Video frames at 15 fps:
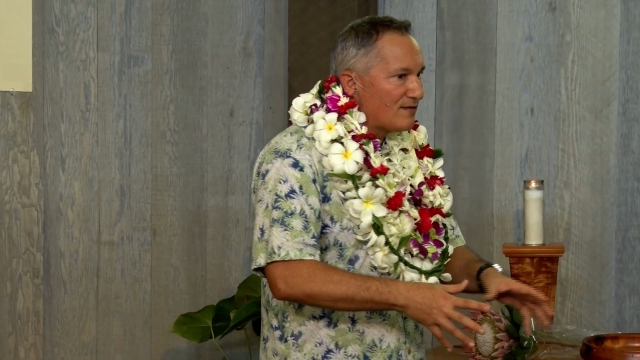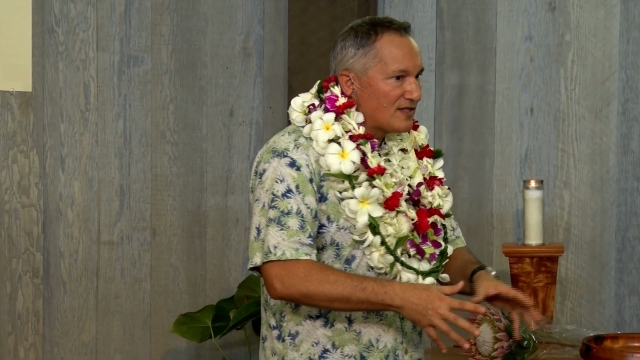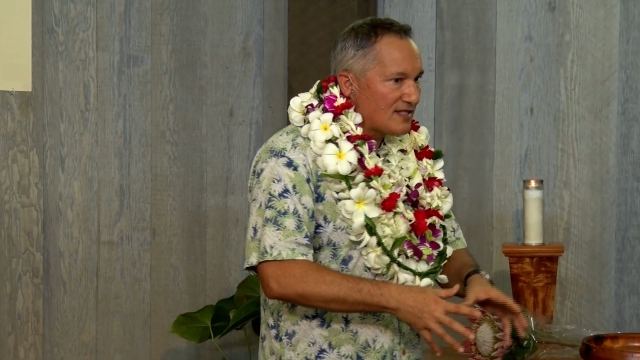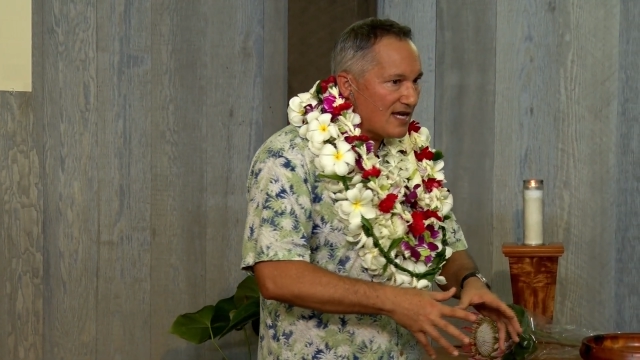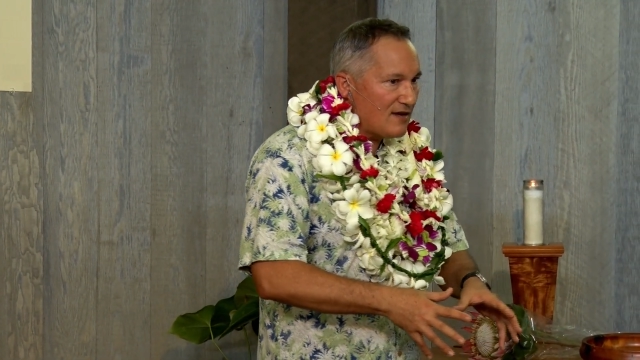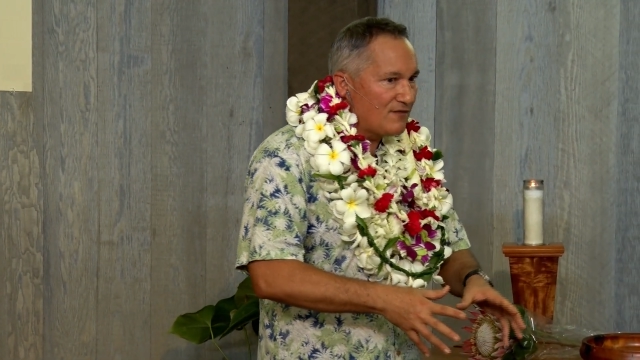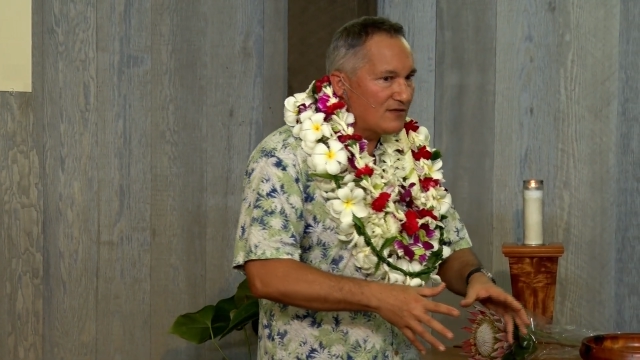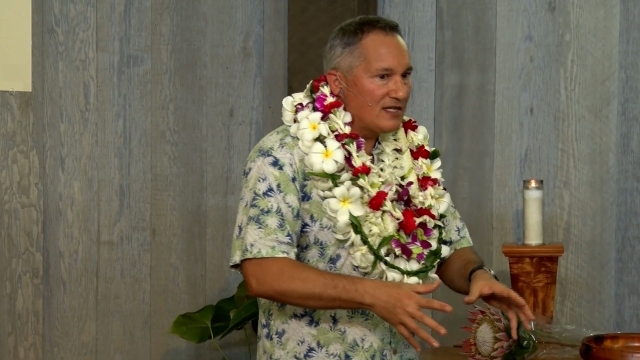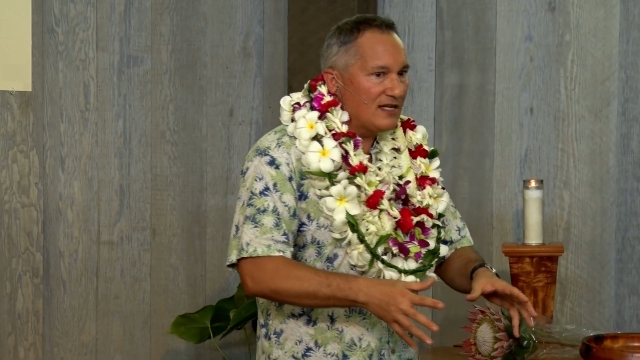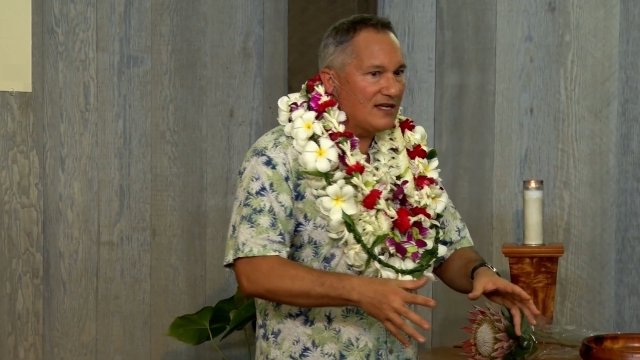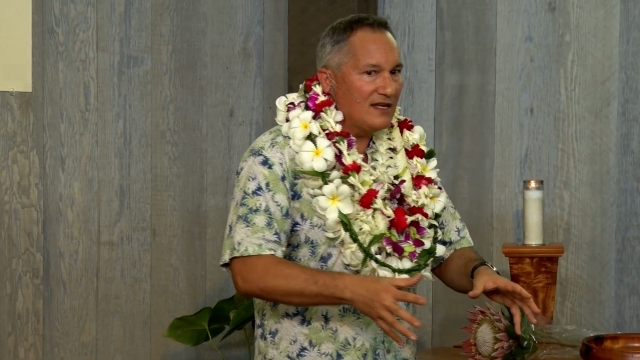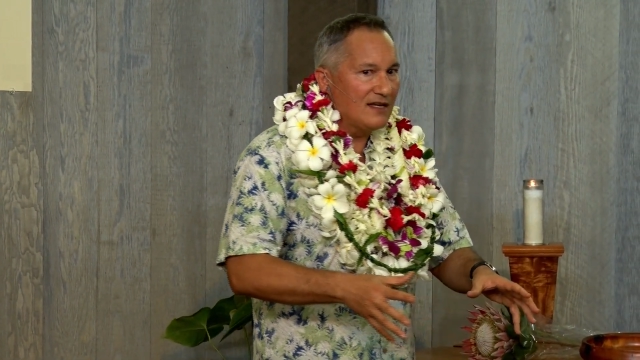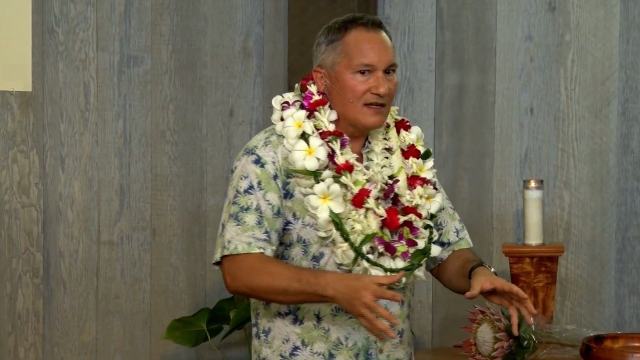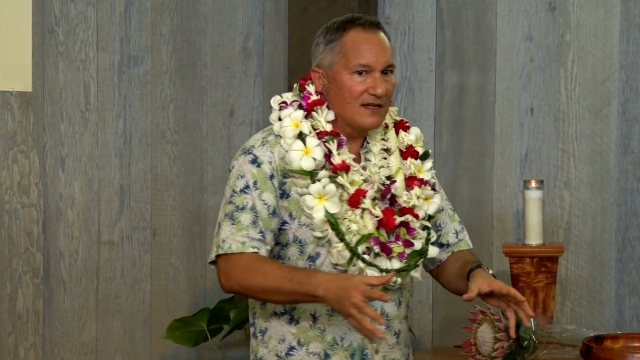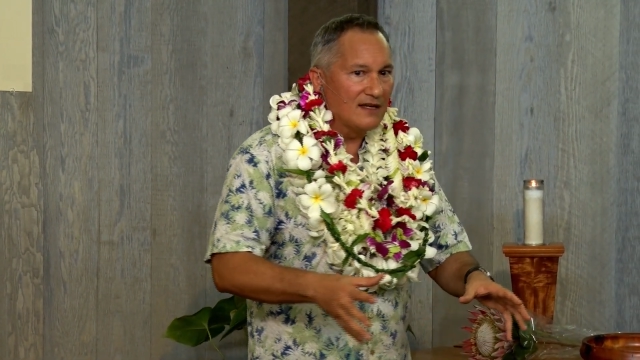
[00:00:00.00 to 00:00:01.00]

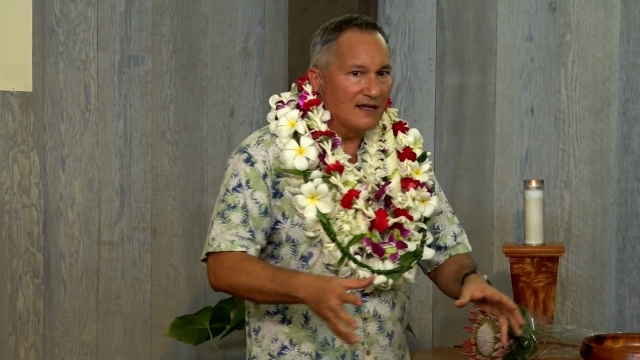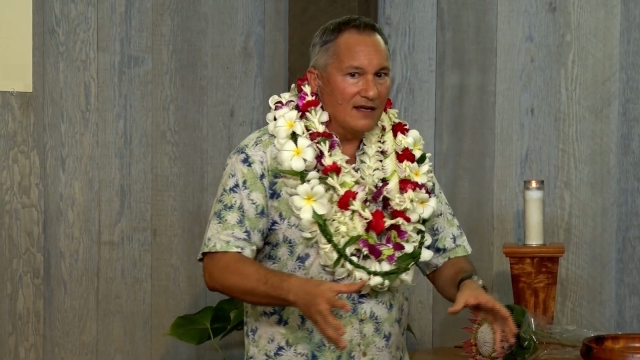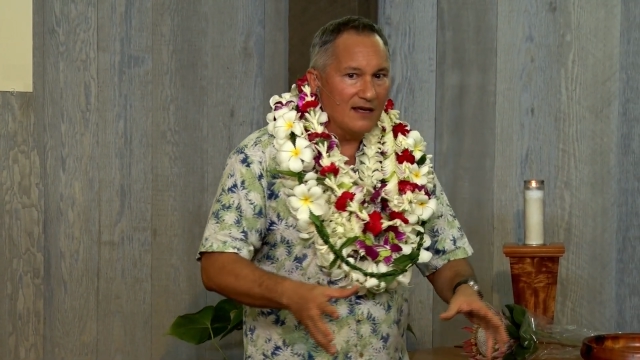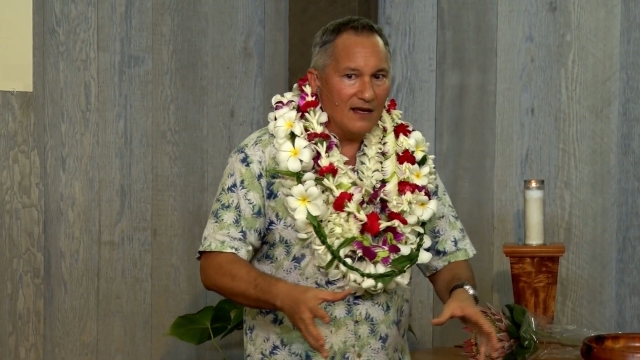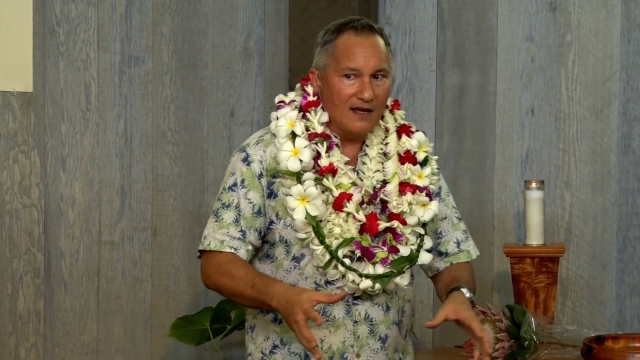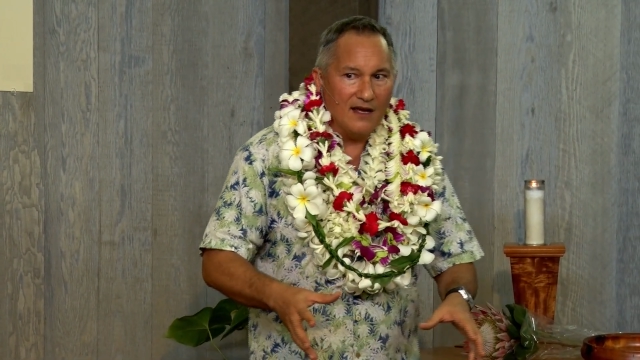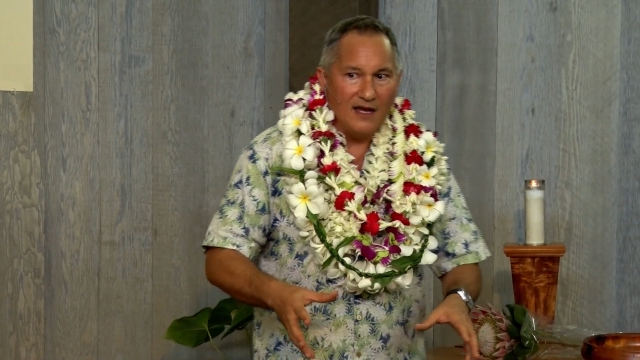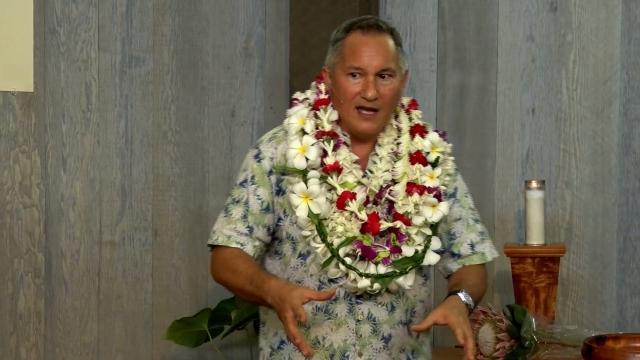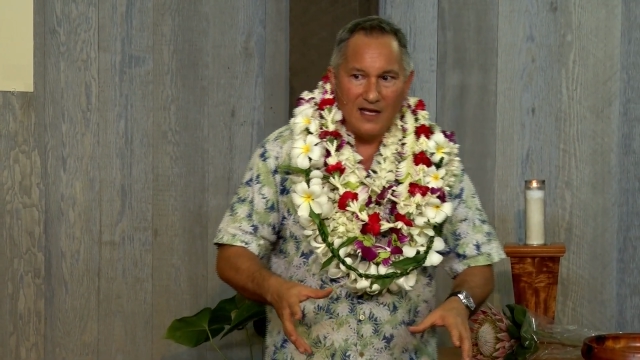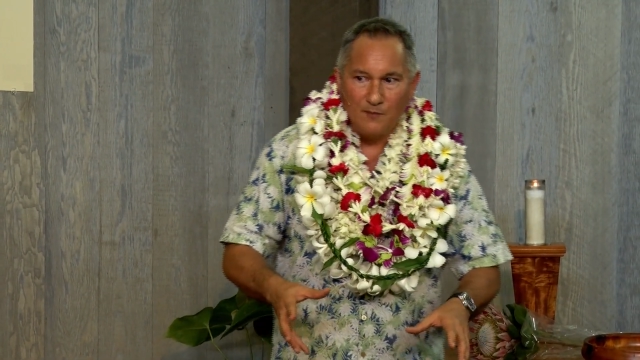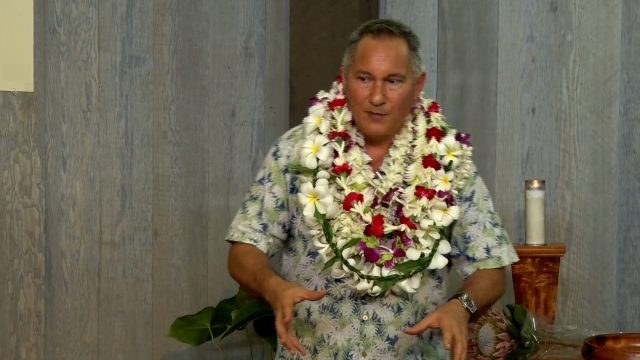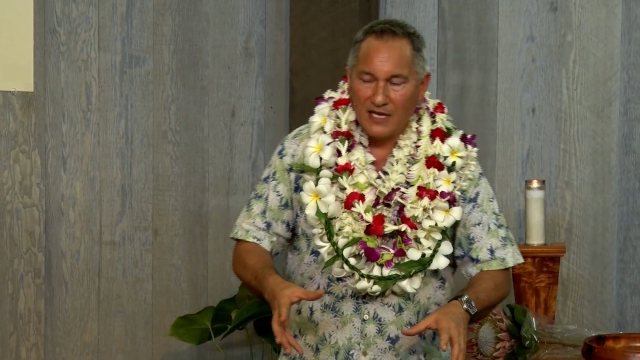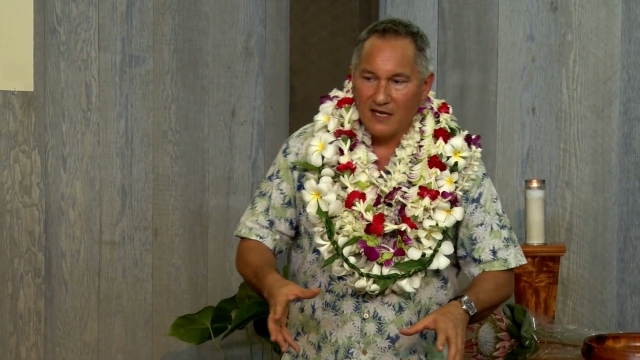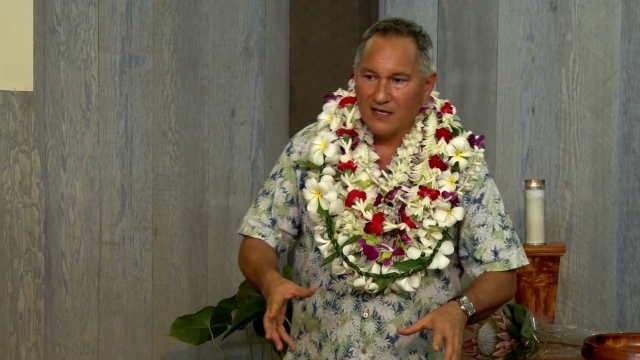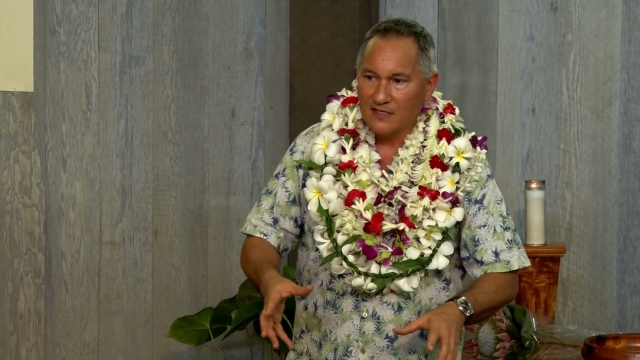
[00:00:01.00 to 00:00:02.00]
safety and
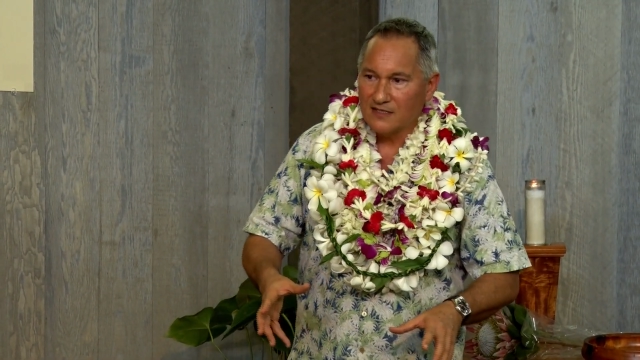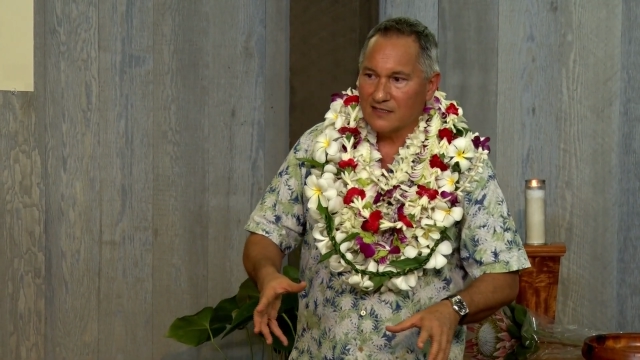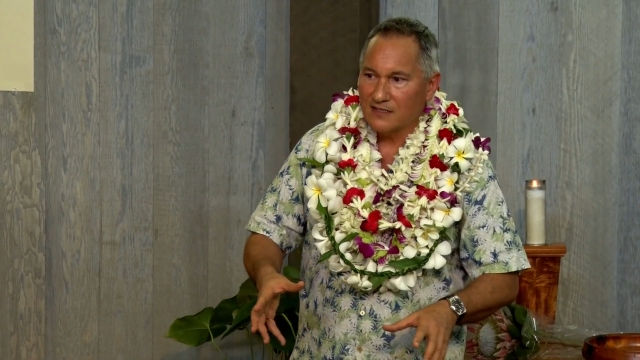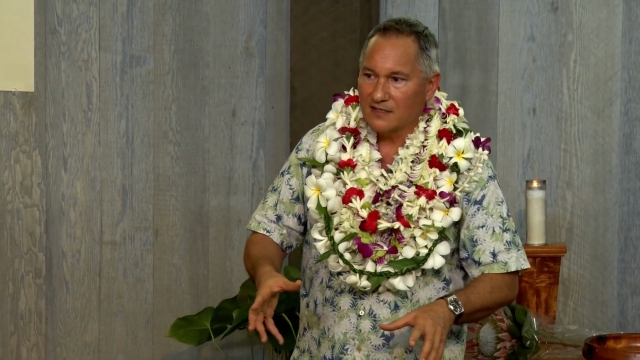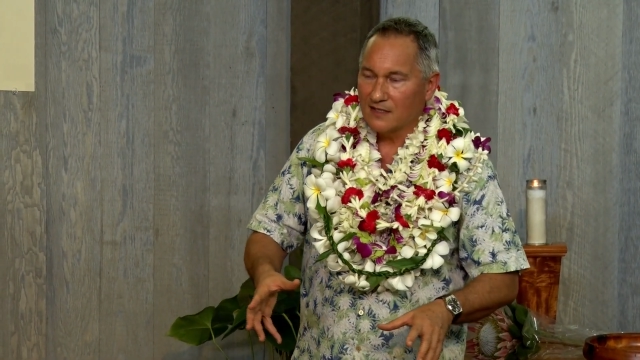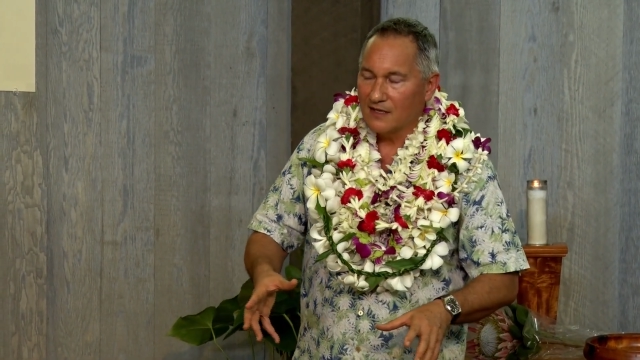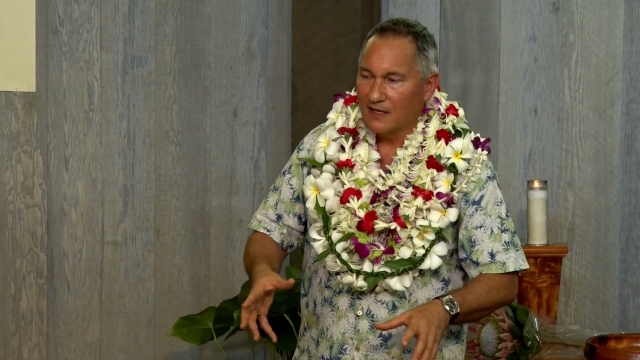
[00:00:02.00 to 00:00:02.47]
peace.